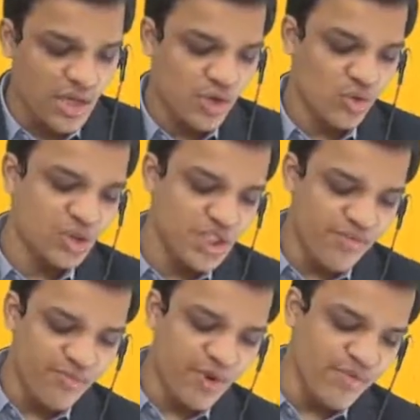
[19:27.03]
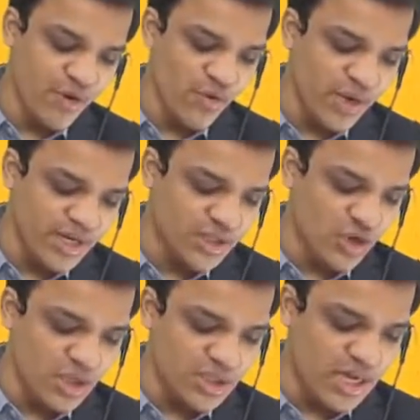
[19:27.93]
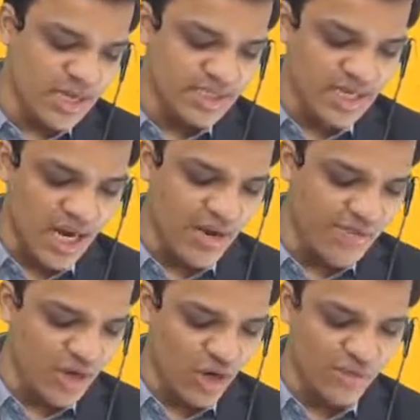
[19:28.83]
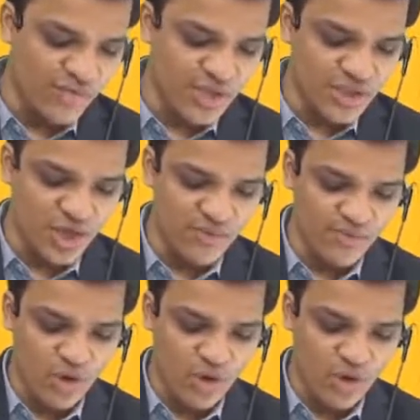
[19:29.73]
through shift between overheads cost, and scientific allocation of